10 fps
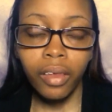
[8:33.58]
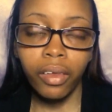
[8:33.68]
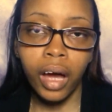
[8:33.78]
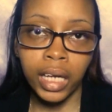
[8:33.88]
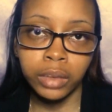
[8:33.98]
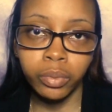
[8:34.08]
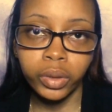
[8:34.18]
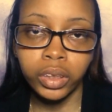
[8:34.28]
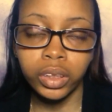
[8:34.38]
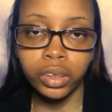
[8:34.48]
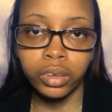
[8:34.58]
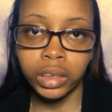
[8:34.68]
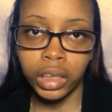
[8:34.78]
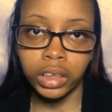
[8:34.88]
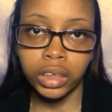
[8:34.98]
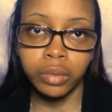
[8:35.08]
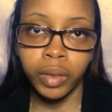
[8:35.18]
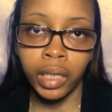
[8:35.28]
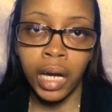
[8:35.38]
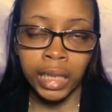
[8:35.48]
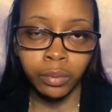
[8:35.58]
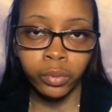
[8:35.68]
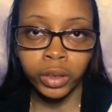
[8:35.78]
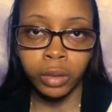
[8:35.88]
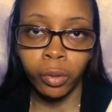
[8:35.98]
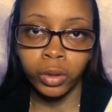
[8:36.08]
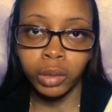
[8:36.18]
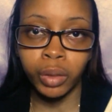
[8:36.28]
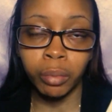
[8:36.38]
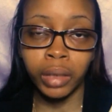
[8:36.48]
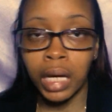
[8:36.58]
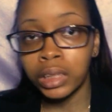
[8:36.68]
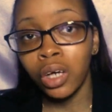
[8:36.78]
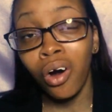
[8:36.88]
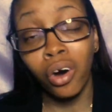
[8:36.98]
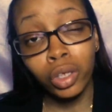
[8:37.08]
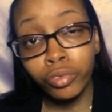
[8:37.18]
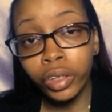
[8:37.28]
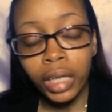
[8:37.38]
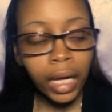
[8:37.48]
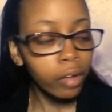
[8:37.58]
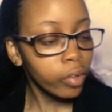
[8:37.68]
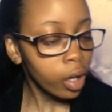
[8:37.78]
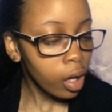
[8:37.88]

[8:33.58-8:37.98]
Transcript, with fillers: the gospel into certain sections, but the gospel is supposed to be applied to all of your life.